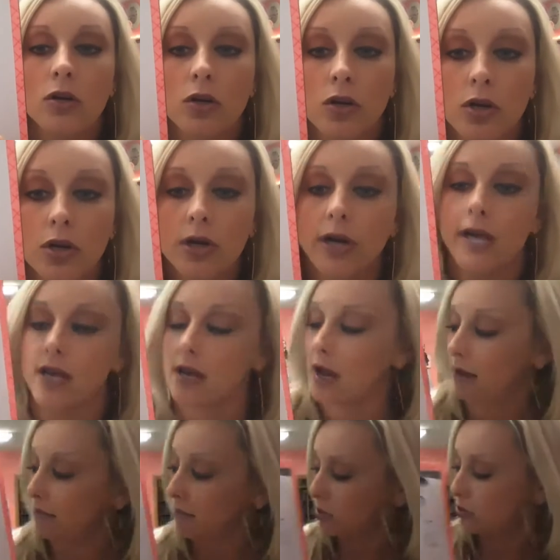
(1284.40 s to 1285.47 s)
Good.
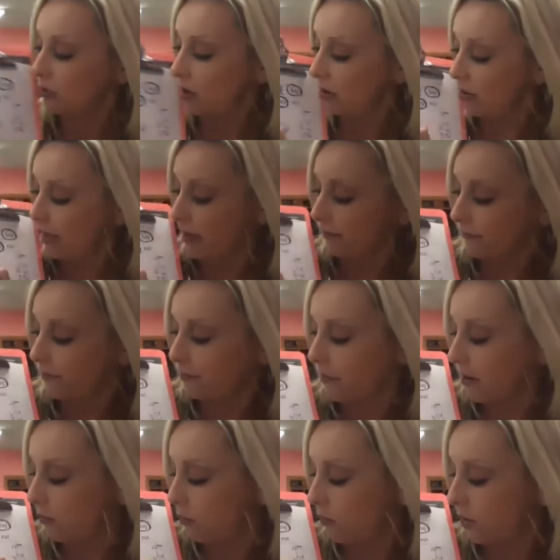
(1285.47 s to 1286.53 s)
I'm going to draw a line from
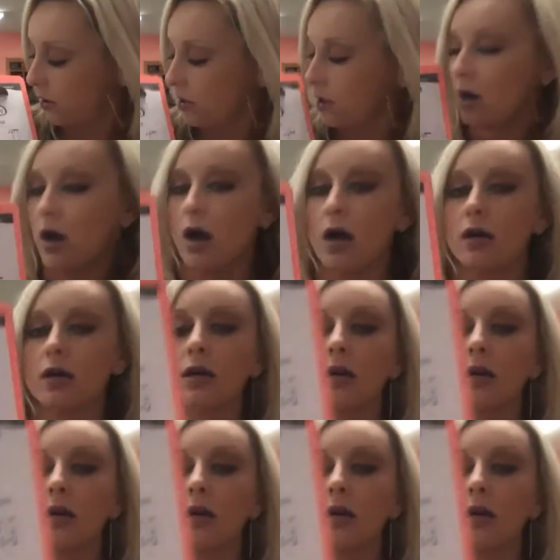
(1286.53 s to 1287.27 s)
my word hog